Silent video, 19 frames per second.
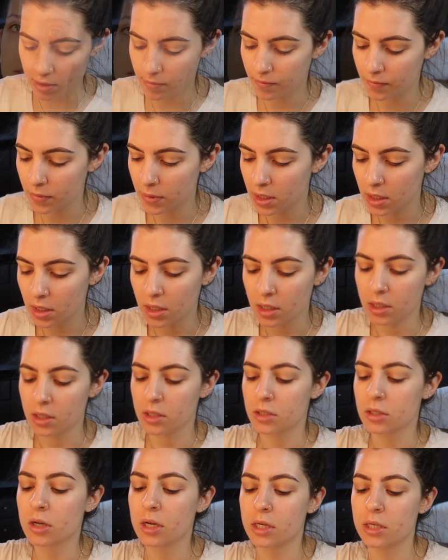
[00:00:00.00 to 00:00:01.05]
it.
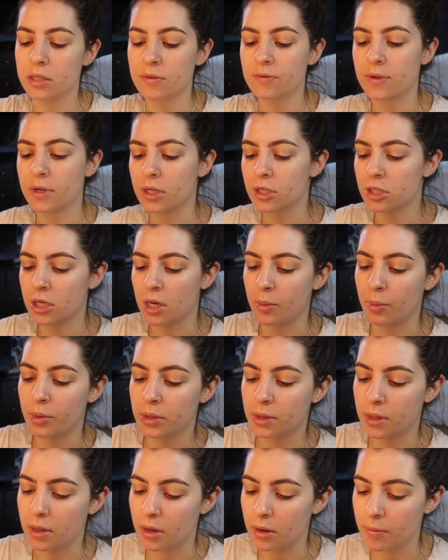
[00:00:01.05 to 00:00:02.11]
So I just finished it up
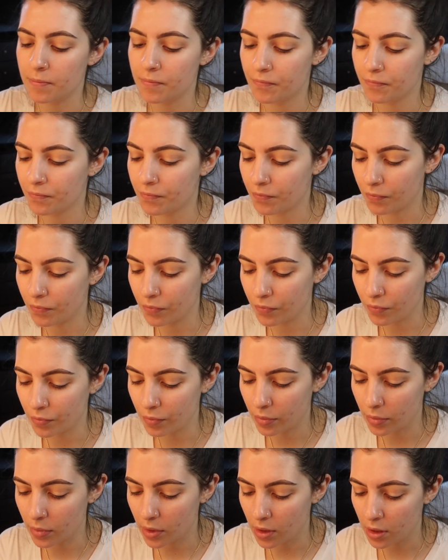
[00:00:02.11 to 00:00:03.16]
with the
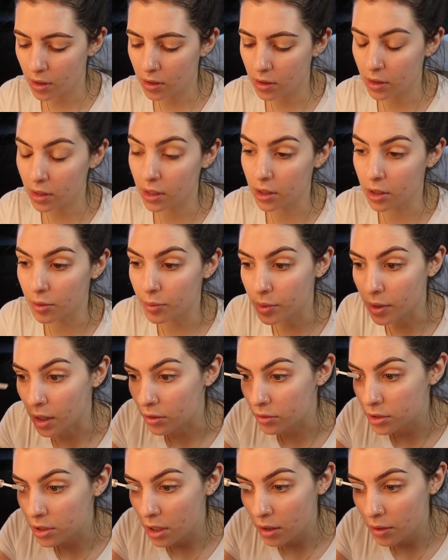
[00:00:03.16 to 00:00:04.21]
clear
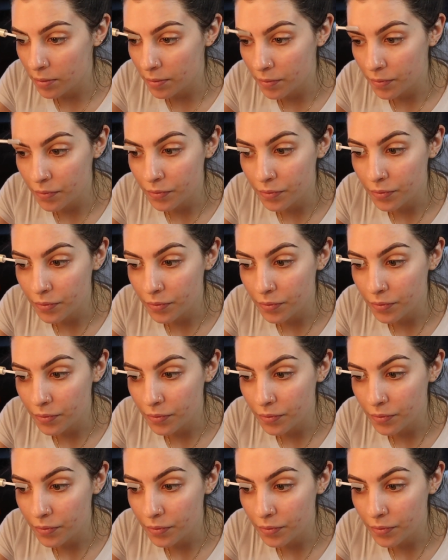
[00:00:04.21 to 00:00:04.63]
brow gel,